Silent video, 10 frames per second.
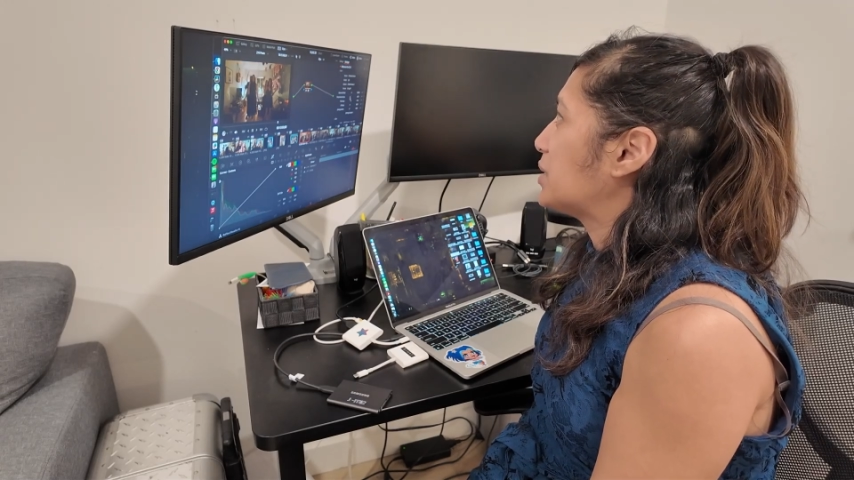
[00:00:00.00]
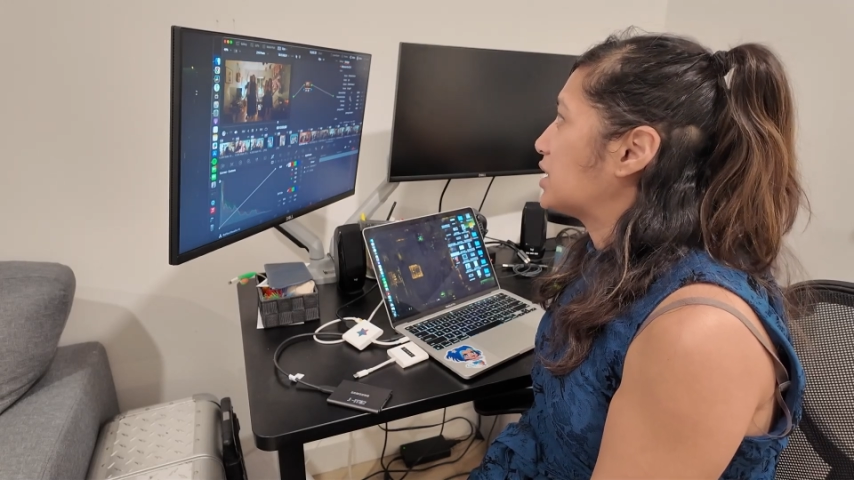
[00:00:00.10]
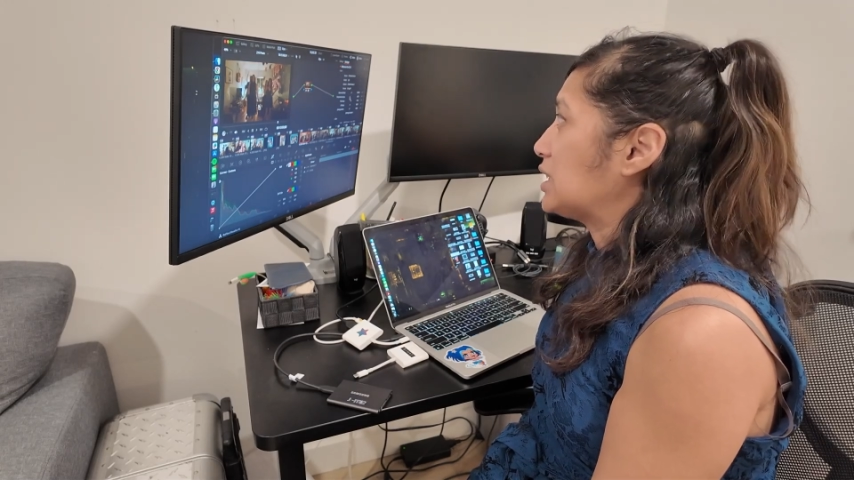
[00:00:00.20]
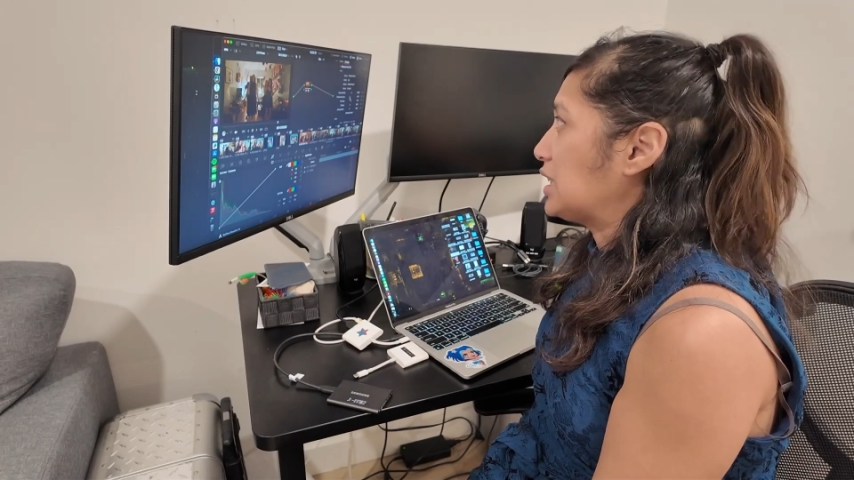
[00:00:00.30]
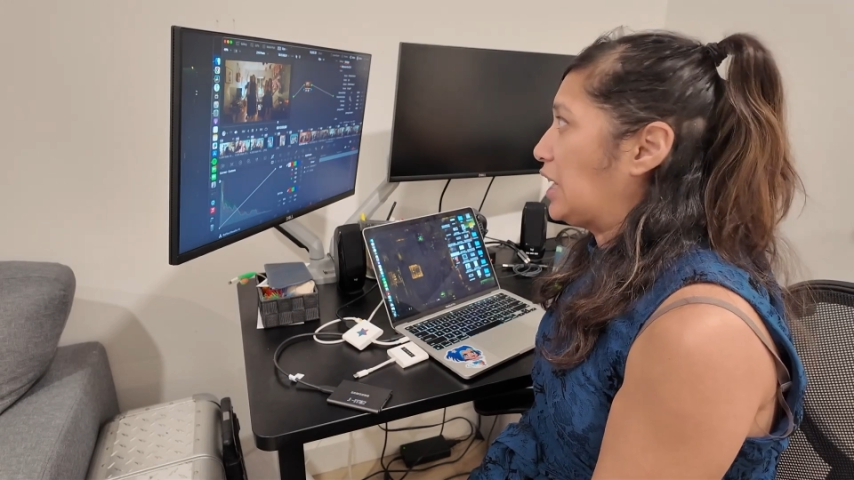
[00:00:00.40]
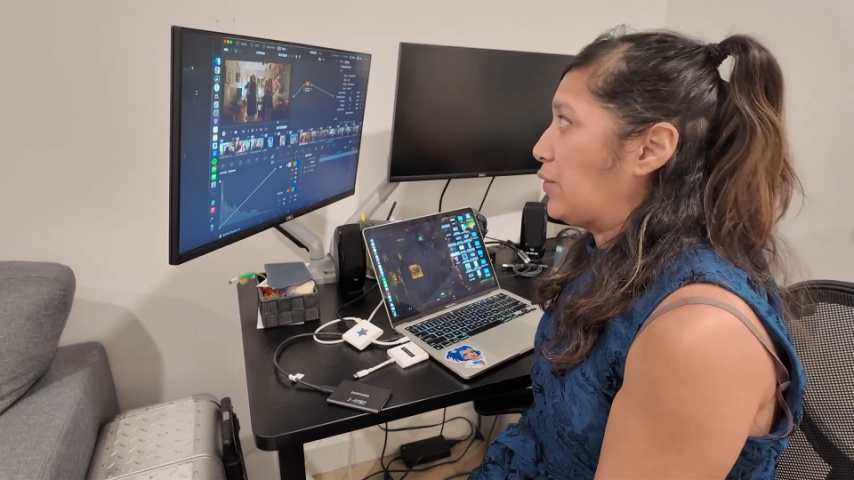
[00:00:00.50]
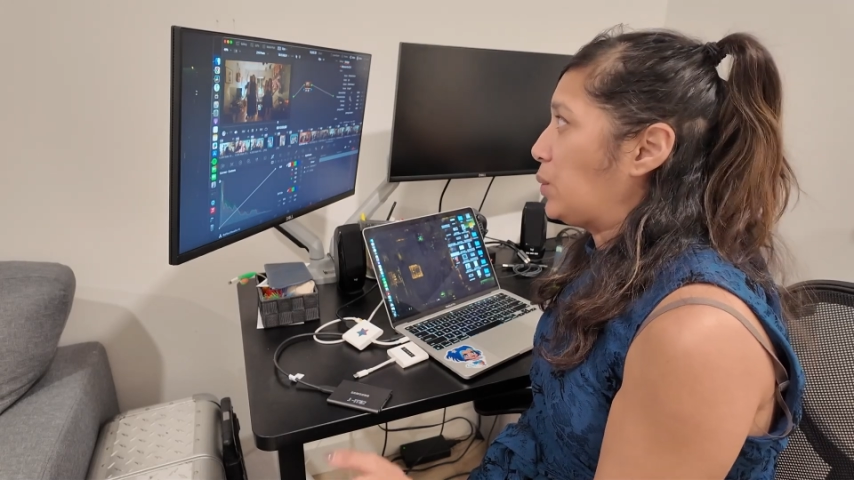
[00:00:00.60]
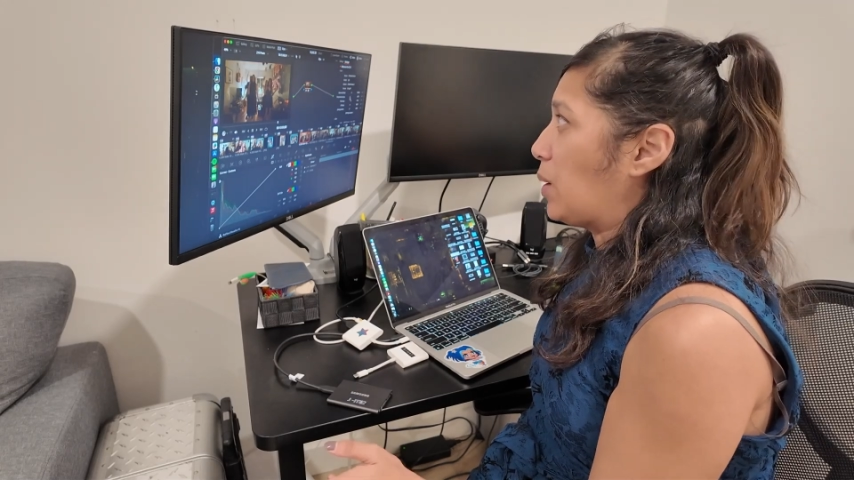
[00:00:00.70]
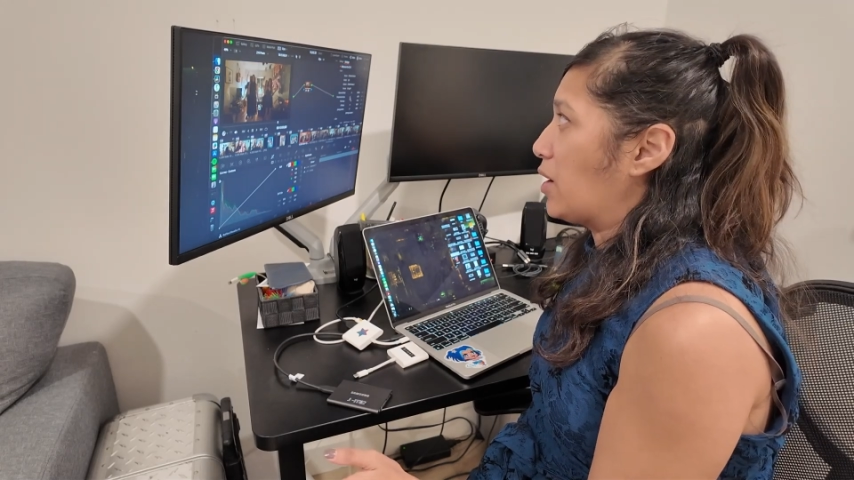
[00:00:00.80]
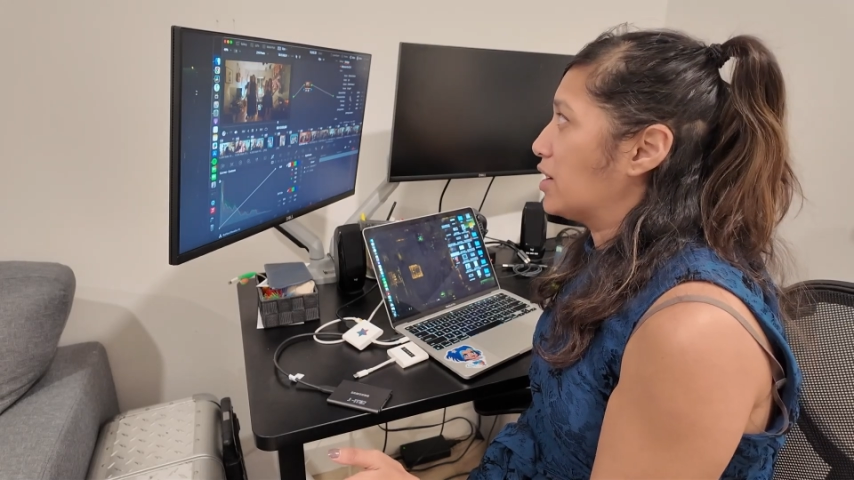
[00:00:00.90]
about this, if
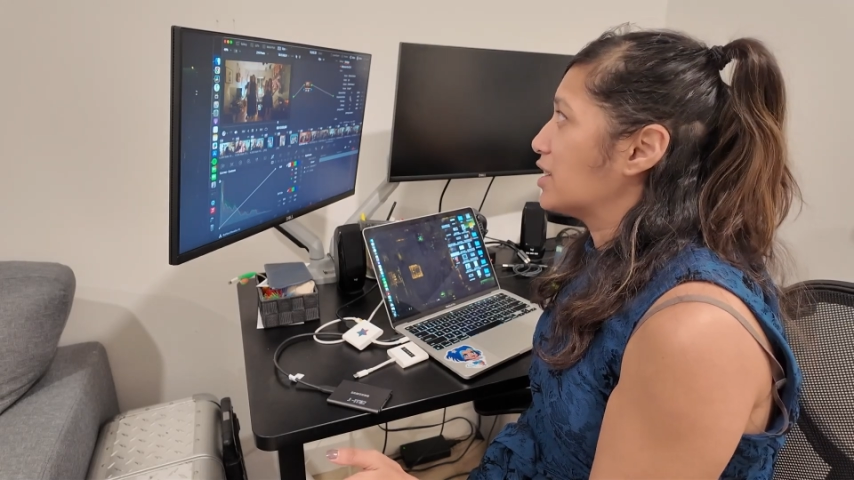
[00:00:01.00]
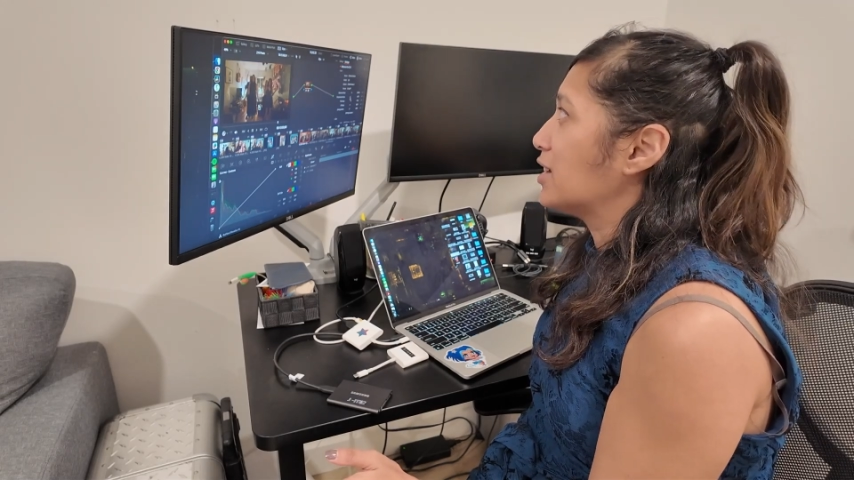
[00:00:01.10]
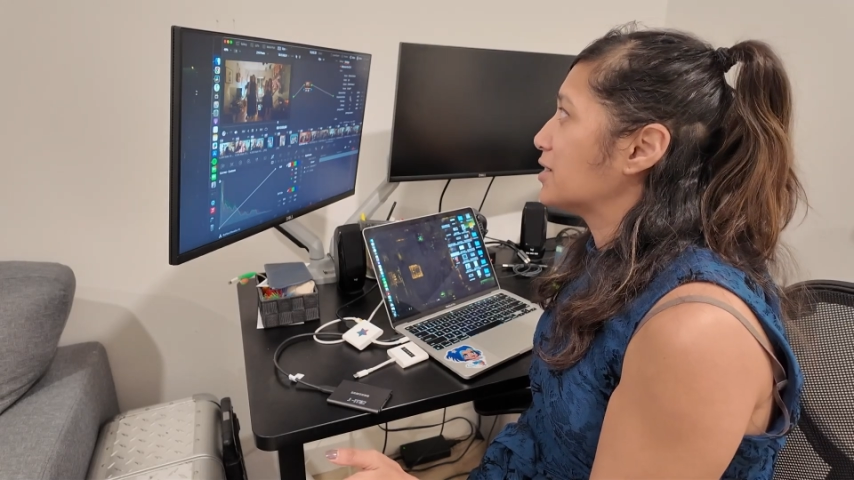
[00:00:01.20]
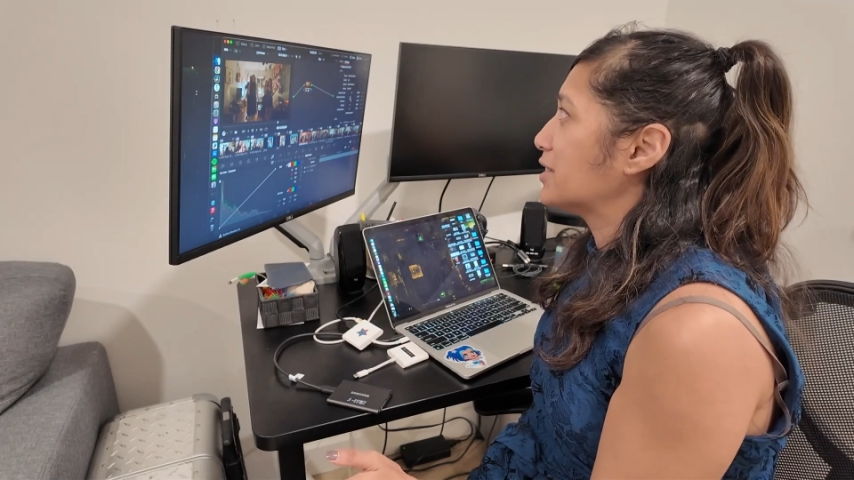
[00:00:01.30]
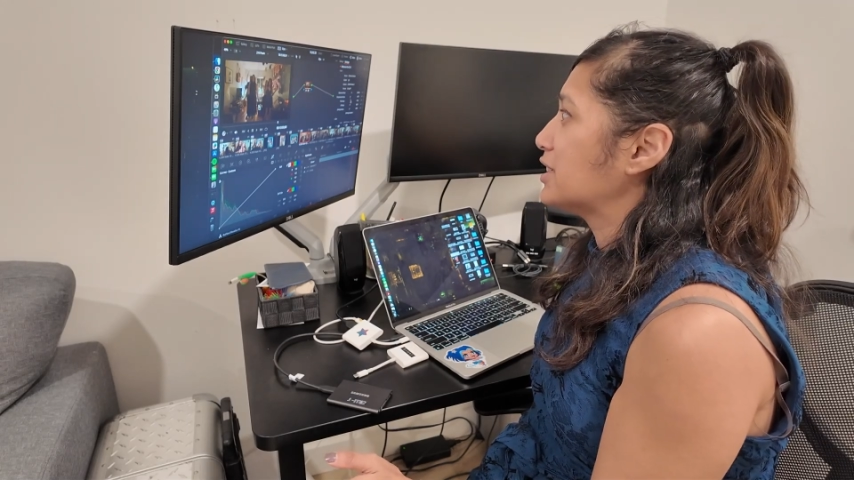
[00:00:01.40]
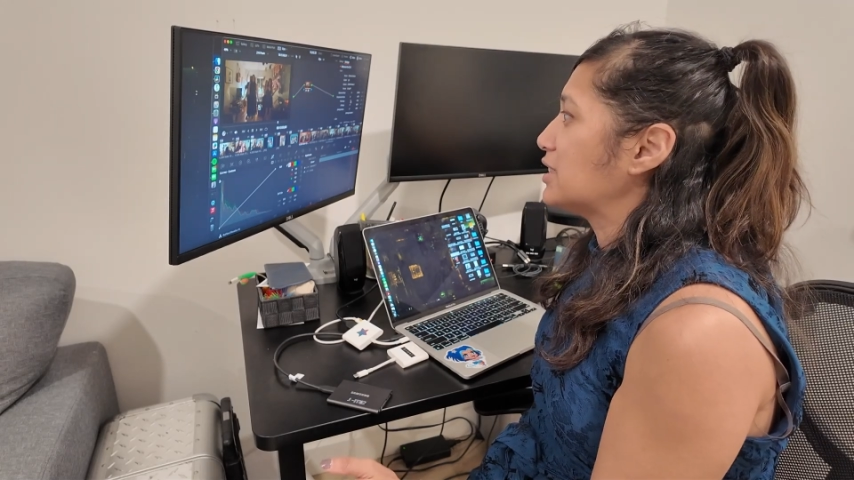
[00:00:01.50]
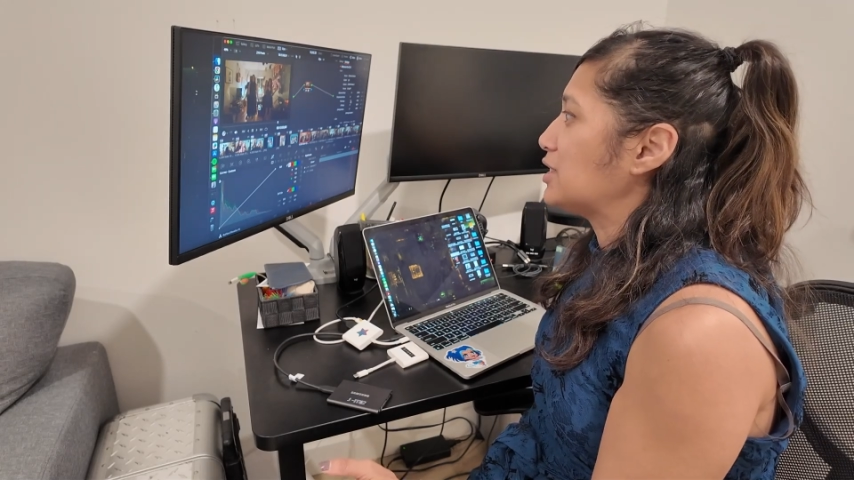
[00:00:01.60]
you are a colorist,